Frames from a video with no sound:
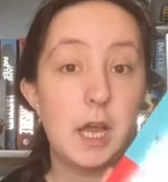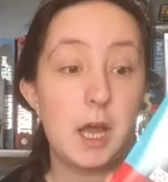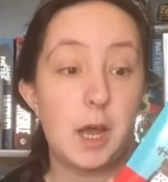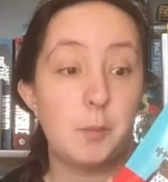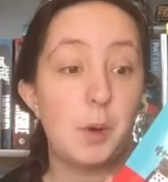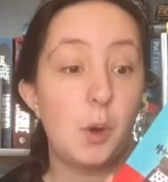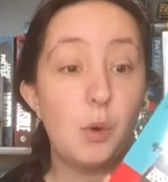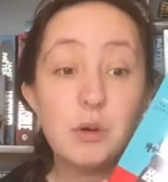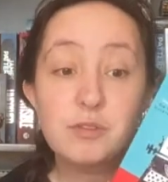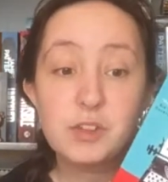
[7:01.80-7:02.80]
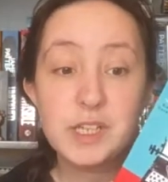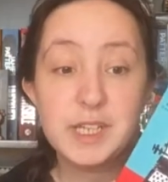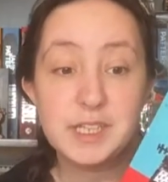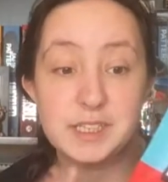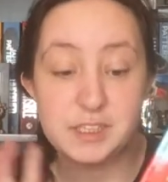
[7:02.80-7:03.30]
I'm hopefully
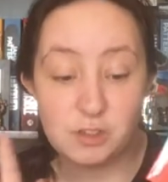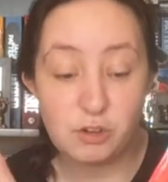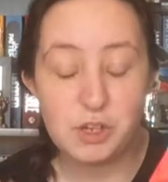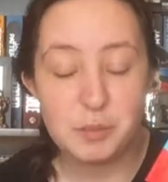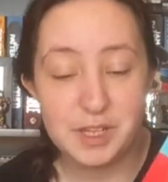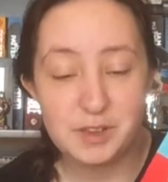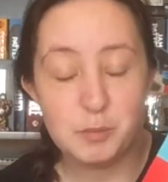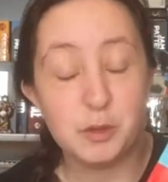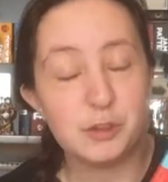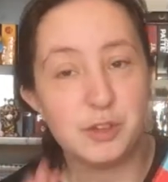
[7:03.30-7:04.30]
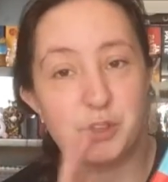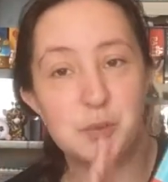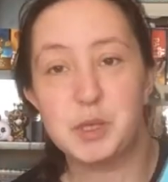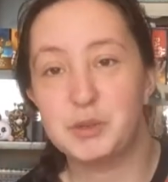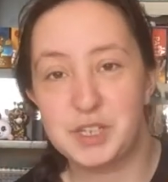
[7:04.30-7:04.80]
still going to be in the mood to
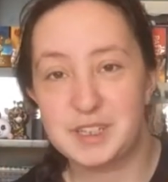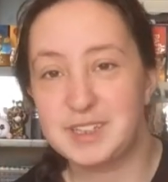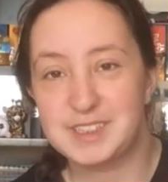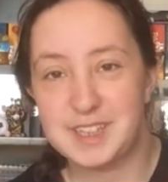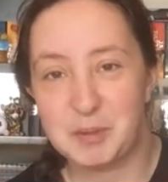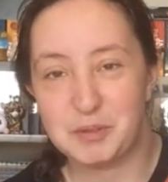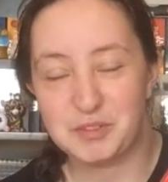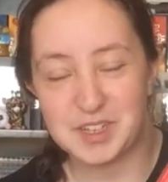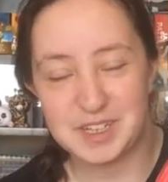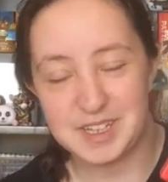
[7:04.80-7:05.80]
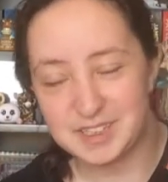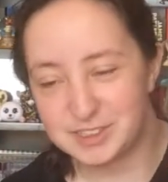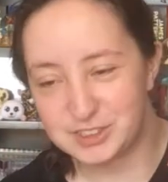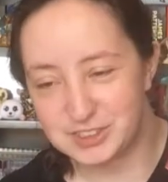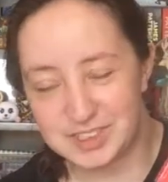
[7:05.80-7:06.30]
be reading this type of thing in June.